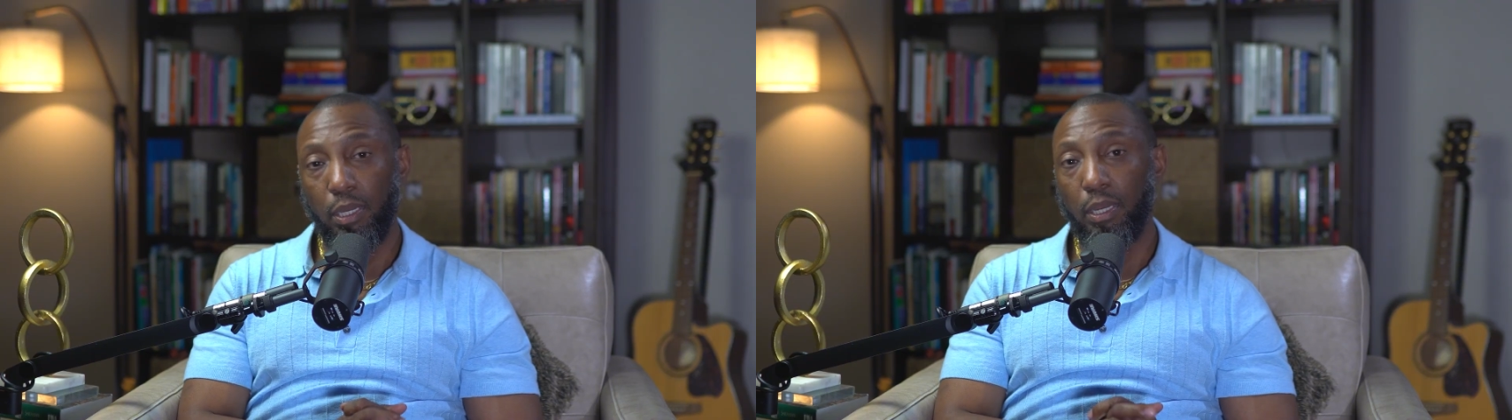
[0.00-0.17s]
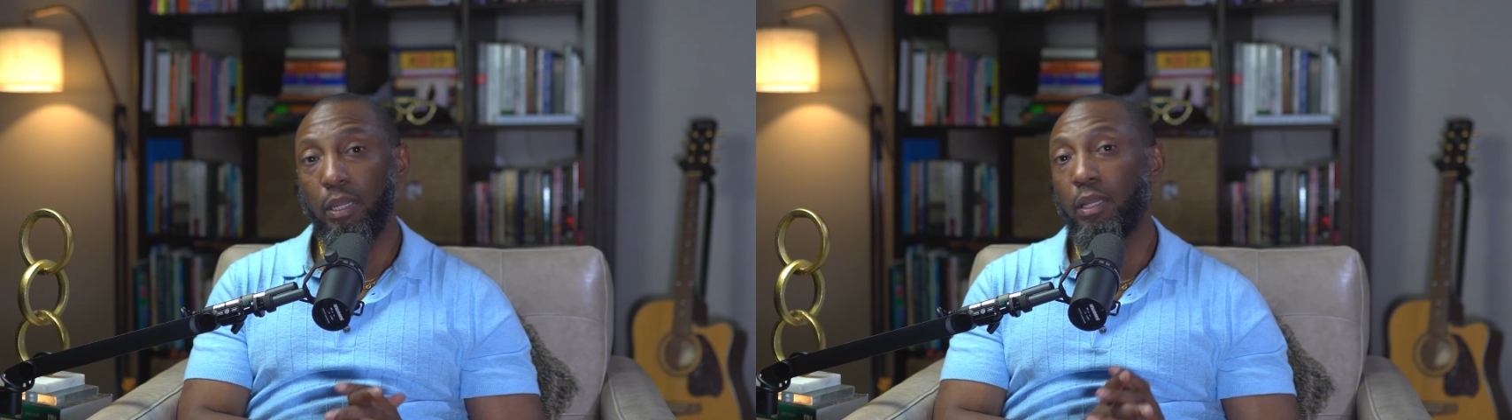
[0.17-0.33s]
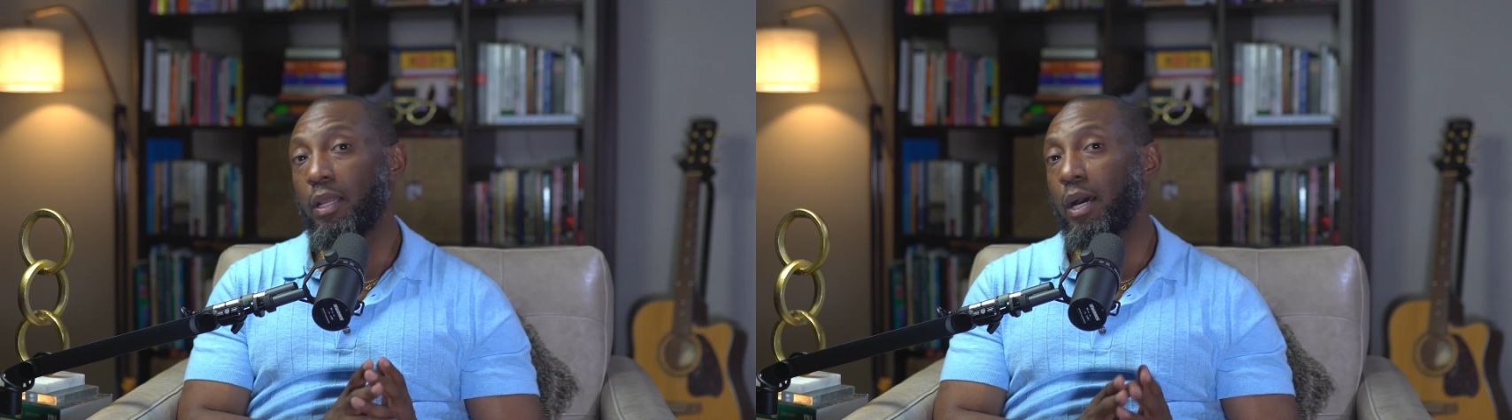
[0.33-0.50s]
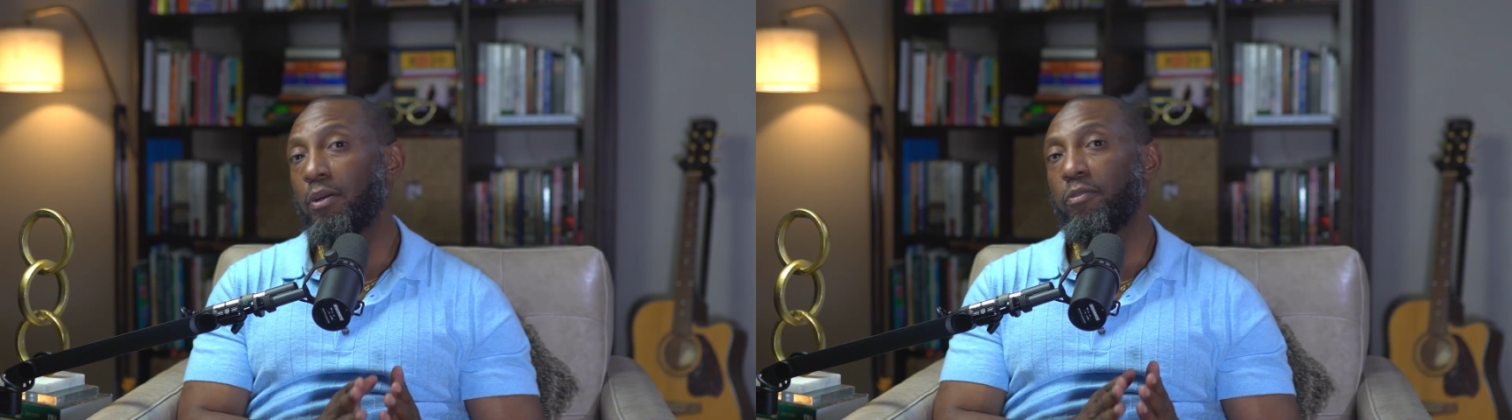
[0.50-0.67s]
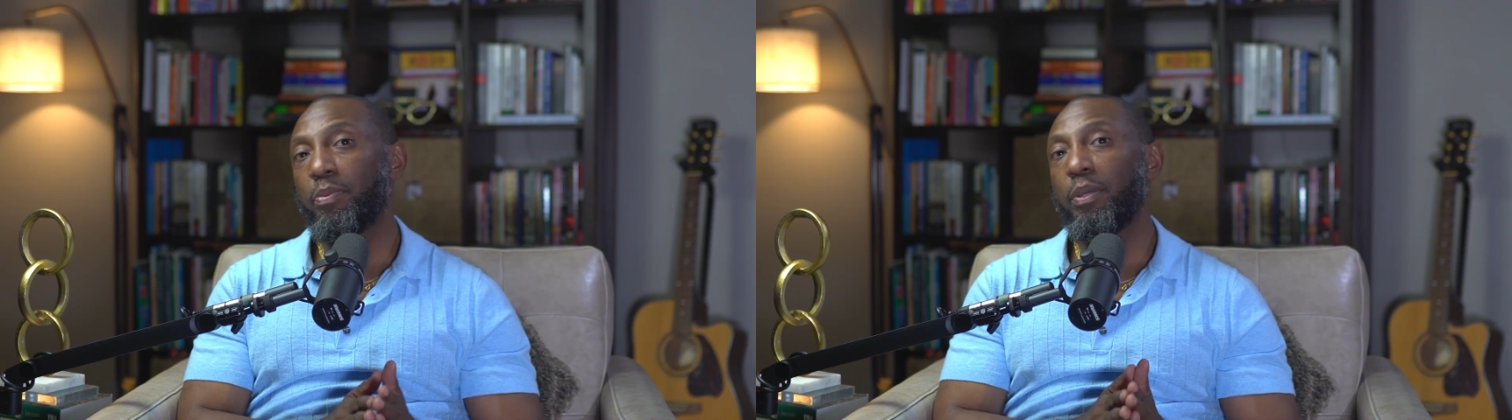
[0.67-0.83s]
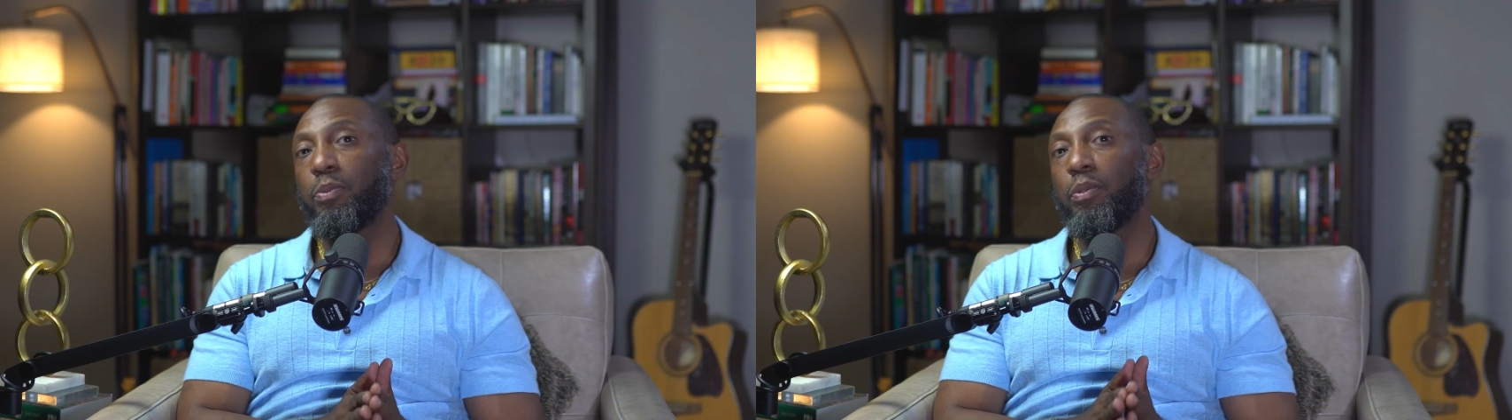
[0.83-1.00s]
A lot
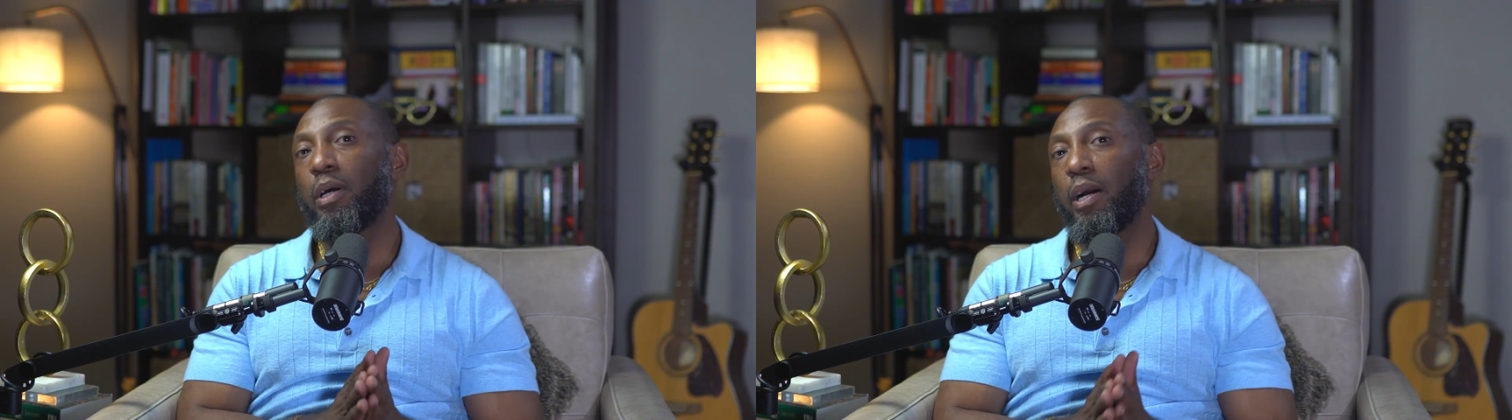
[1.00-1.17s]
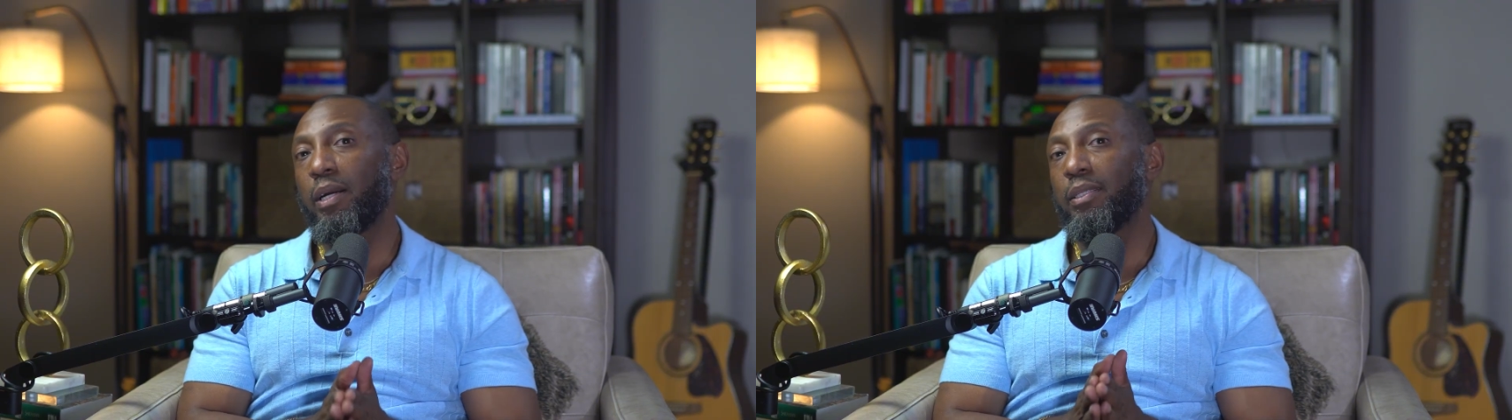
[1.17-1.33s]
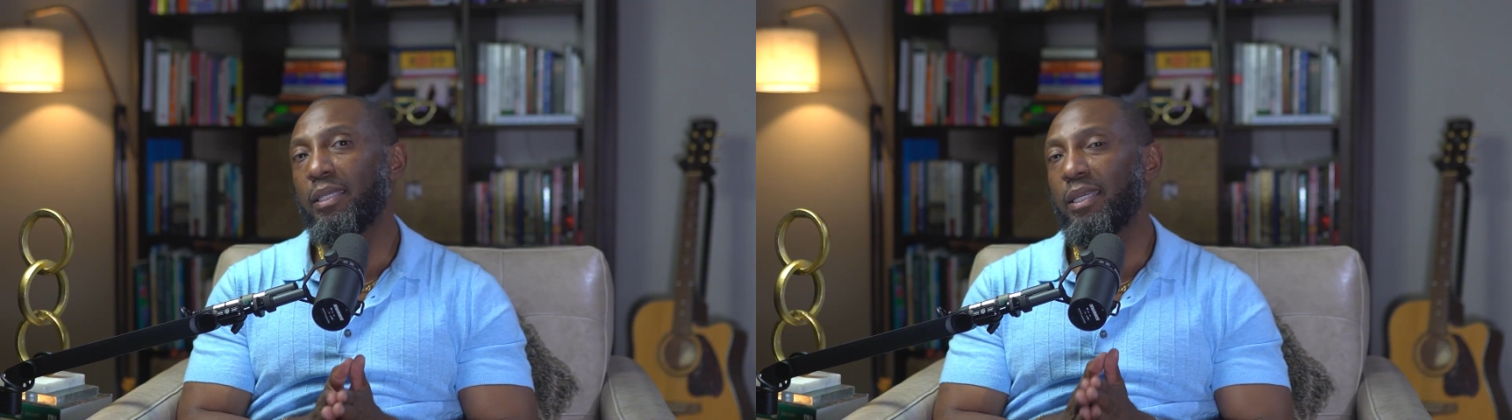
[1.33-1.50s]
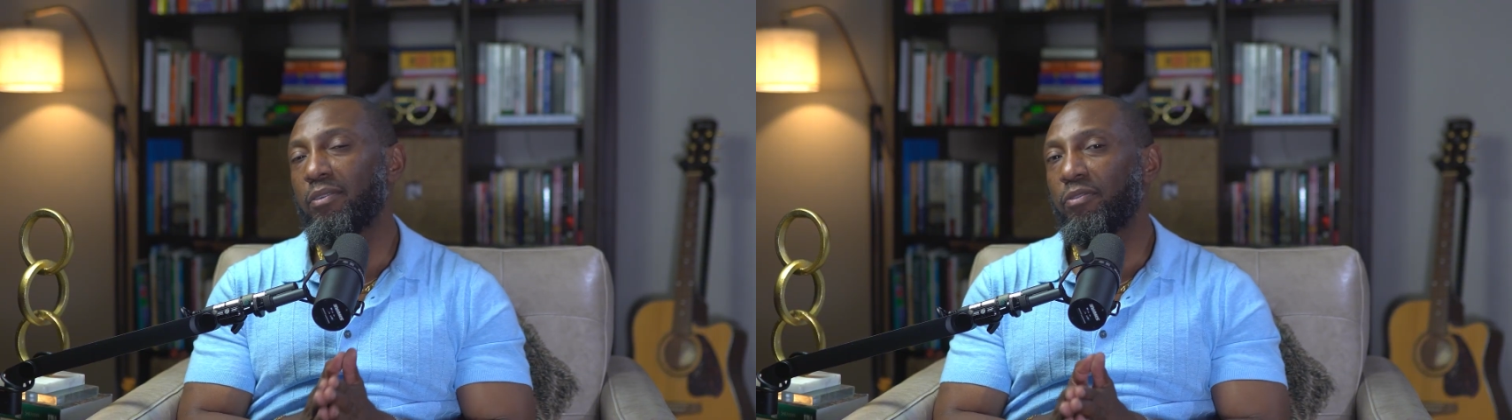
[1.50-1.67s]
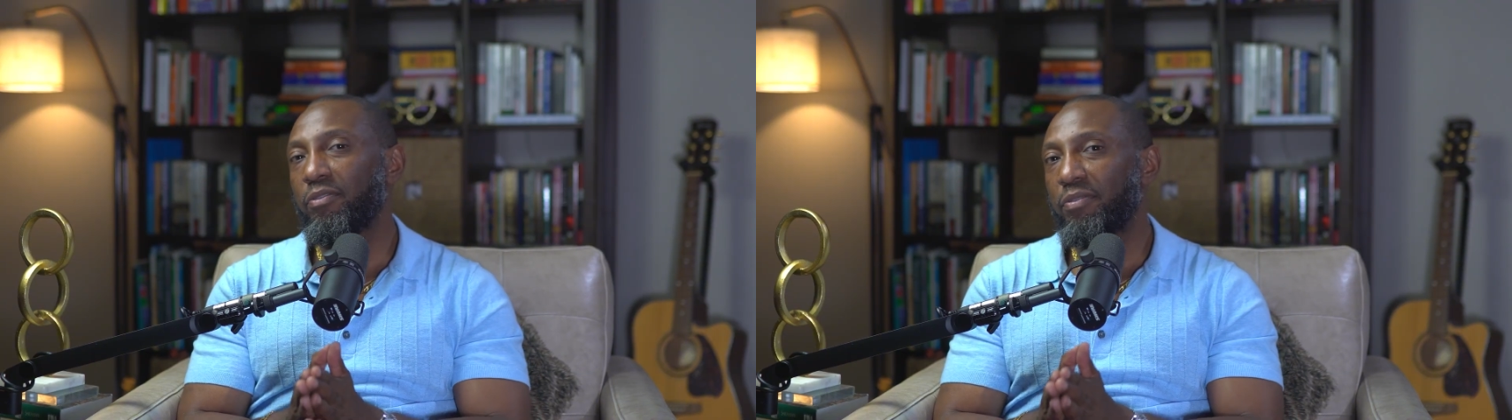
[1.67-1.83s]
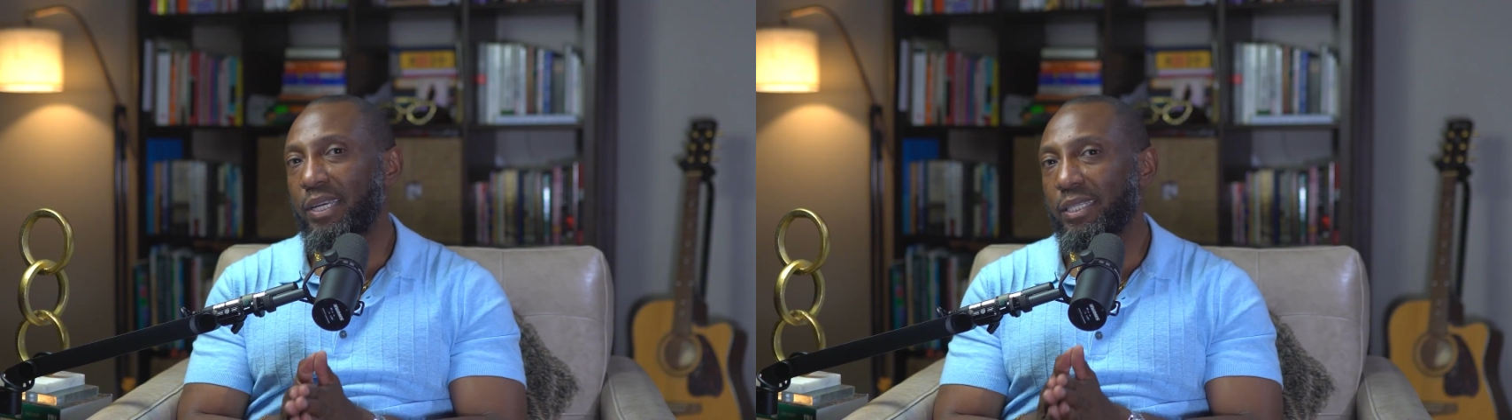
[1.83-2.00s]
of people aren't
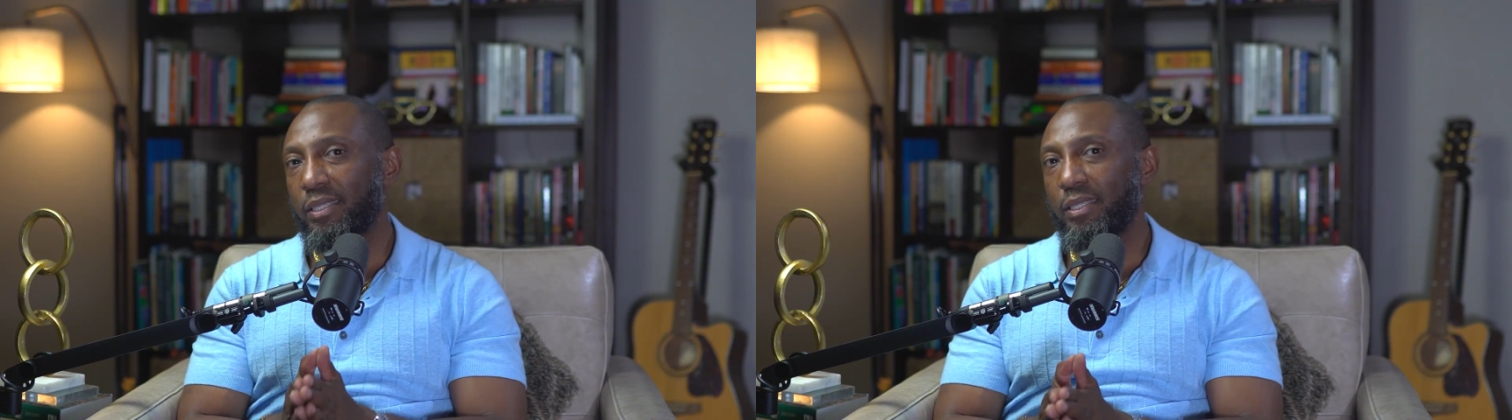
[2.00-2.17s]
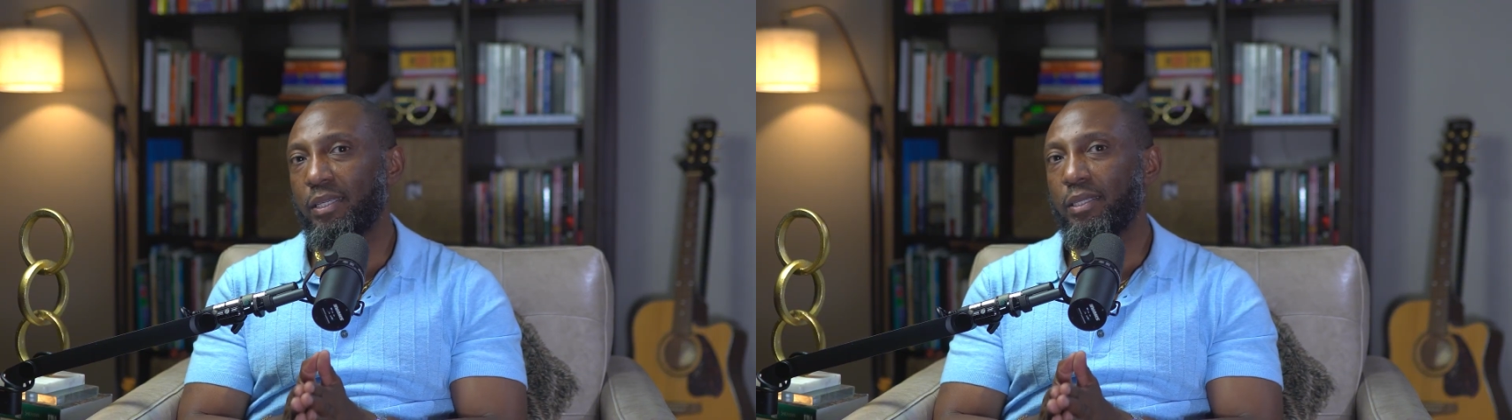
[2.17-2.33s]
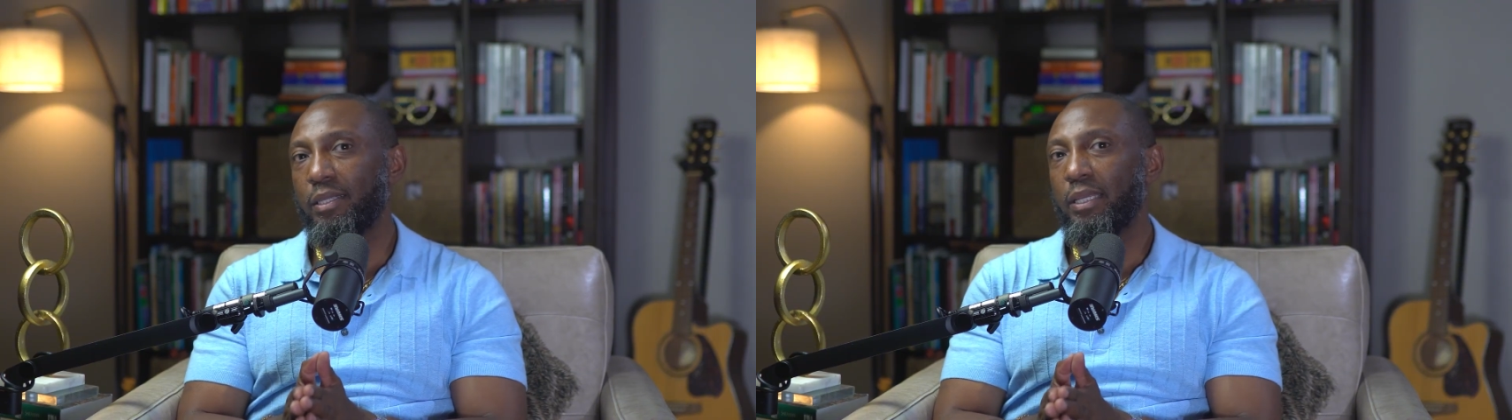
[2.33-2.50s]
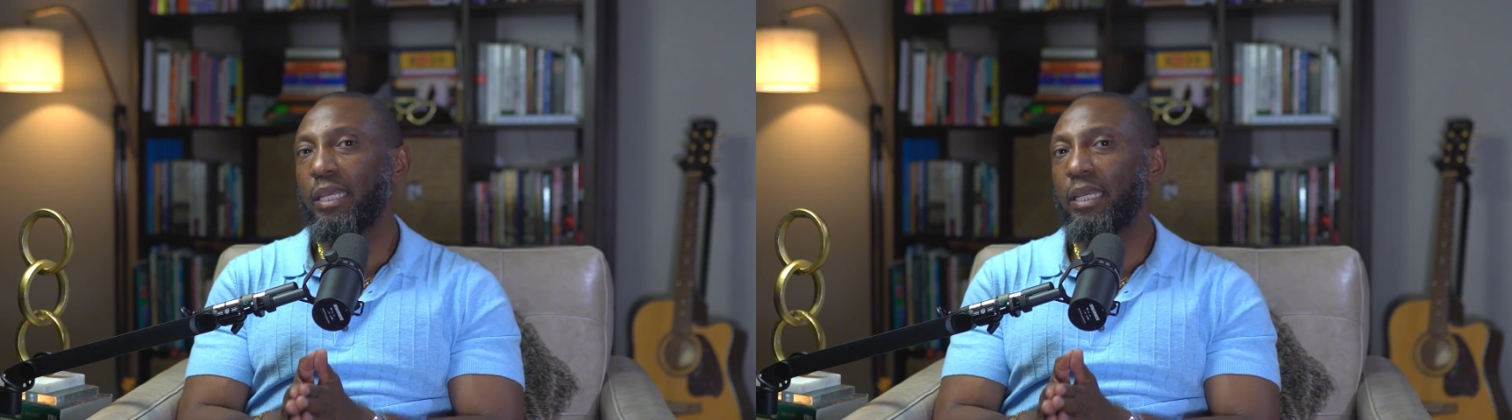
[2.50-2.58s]
investing